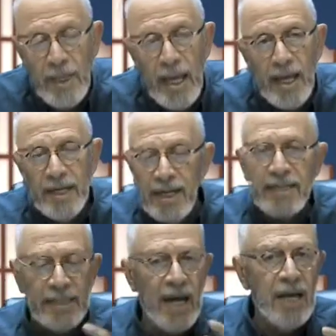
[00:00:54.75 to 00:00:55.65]
And
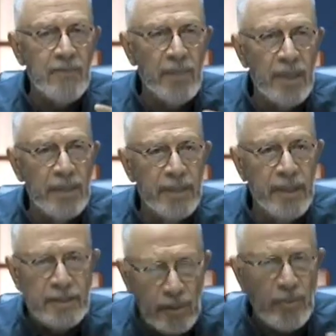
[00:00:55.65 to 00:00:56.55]
anytime
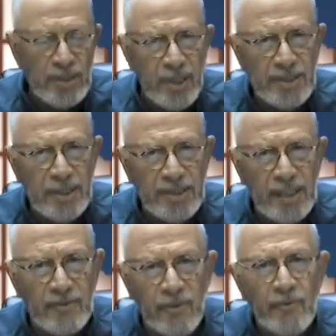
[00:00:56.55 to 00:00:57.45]
that someone does get
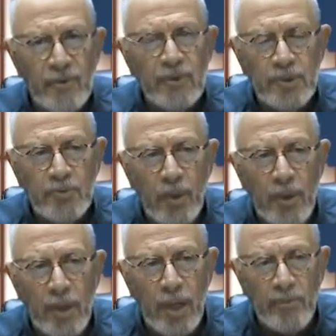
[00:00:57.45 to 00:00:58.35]
sick from food
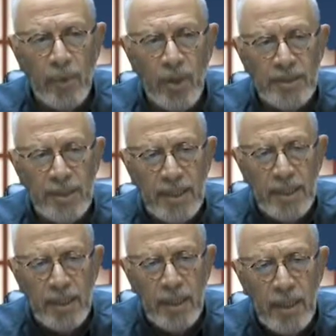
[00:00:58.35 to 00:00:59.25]
uh, poisoning,
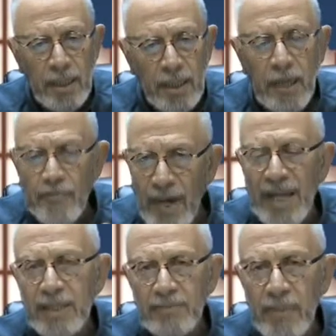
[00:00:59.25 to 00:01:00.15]
it
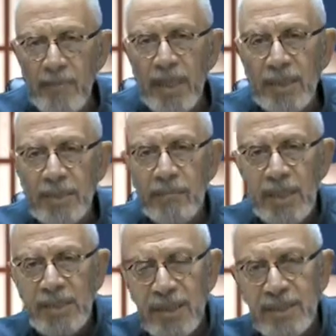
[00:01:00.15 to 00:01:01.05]
bothers me because it
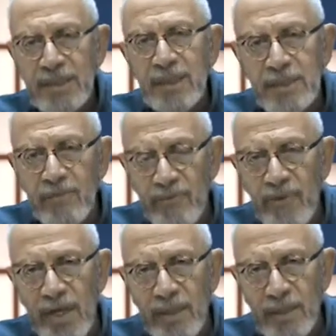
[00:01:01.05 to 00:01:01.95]
means the system
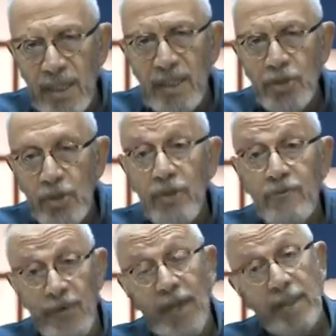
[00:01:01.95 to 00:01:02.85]
failed, and it
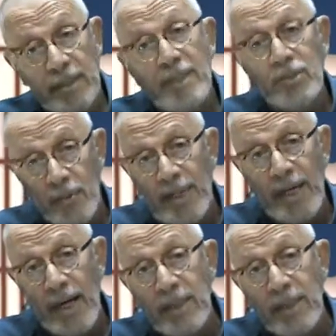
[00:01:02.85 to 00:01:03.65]
shouldn't fail in this regard.